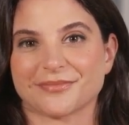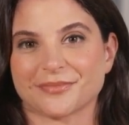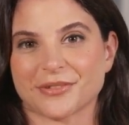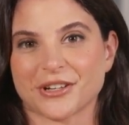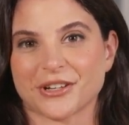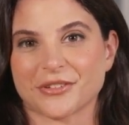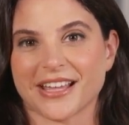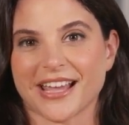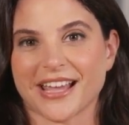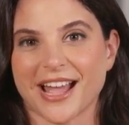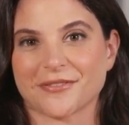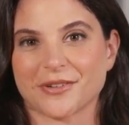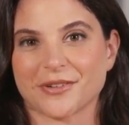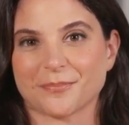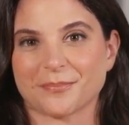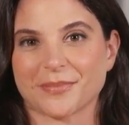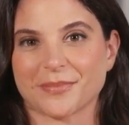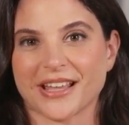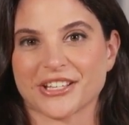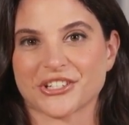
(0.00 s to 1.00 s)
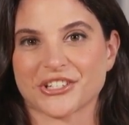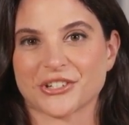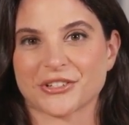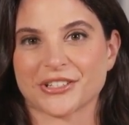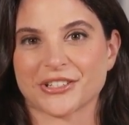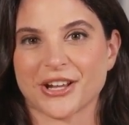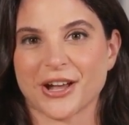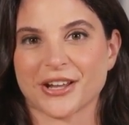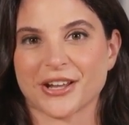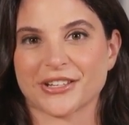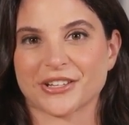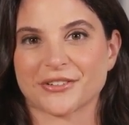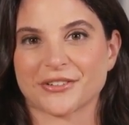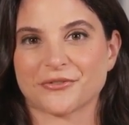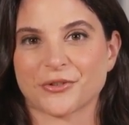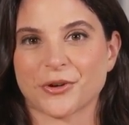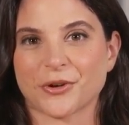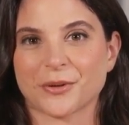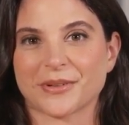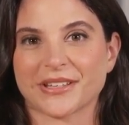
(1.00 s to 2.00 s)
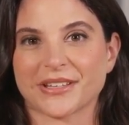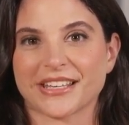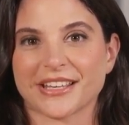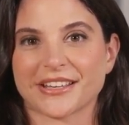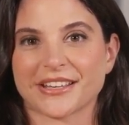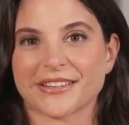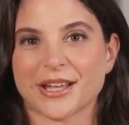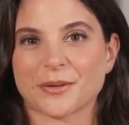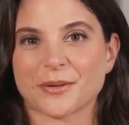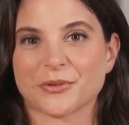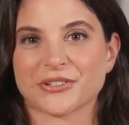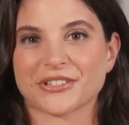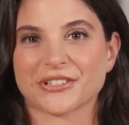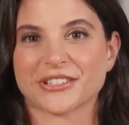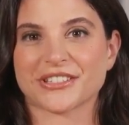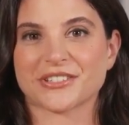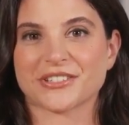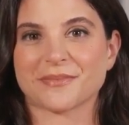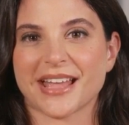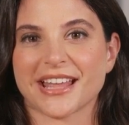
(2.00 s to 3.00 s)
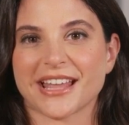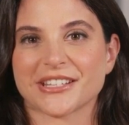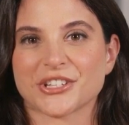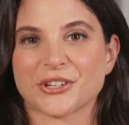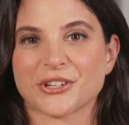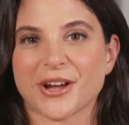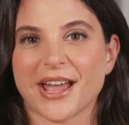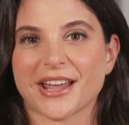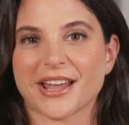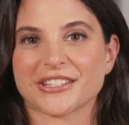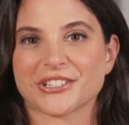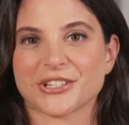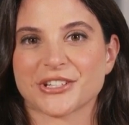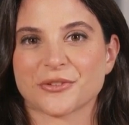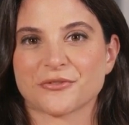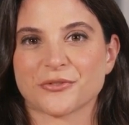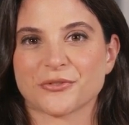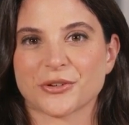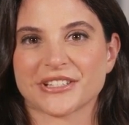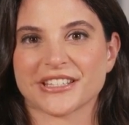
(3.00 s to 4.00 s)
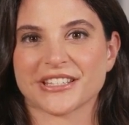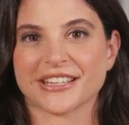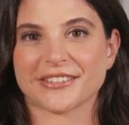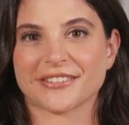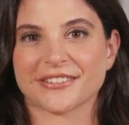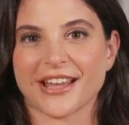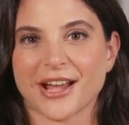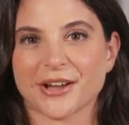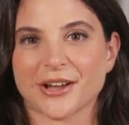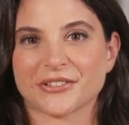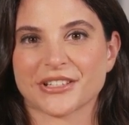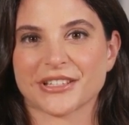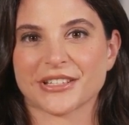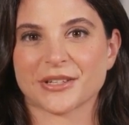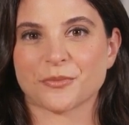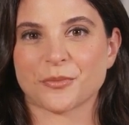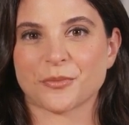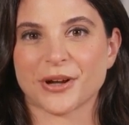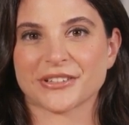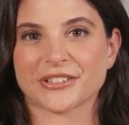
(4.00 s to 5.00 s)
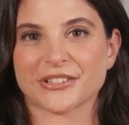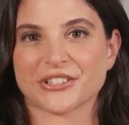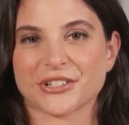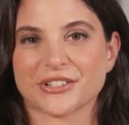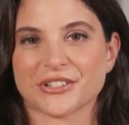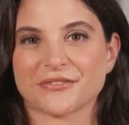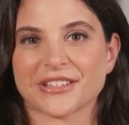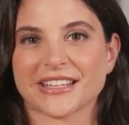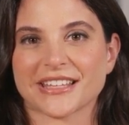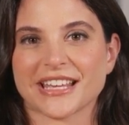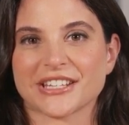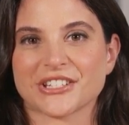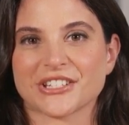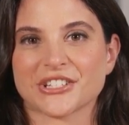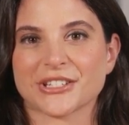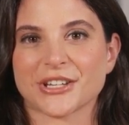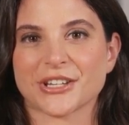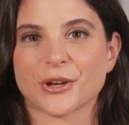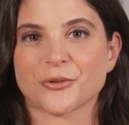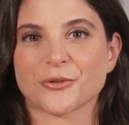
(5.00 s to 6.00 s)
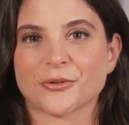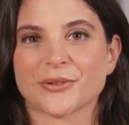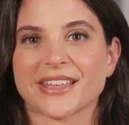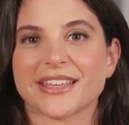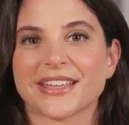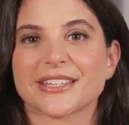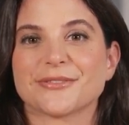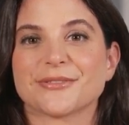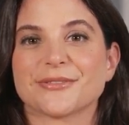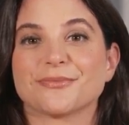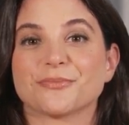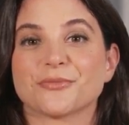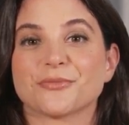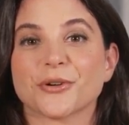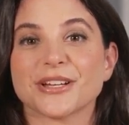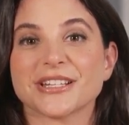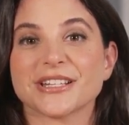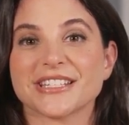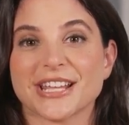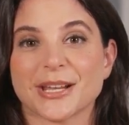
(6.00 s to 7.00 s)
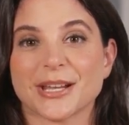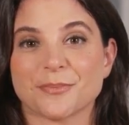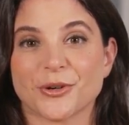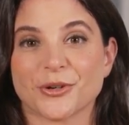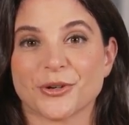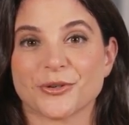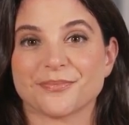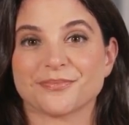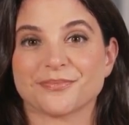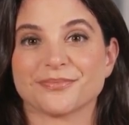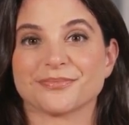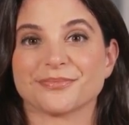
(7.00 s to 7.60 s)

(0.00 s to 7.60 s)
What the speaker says: you can have a major nonconformity that will suspend your ISO 14001 certification only, for example,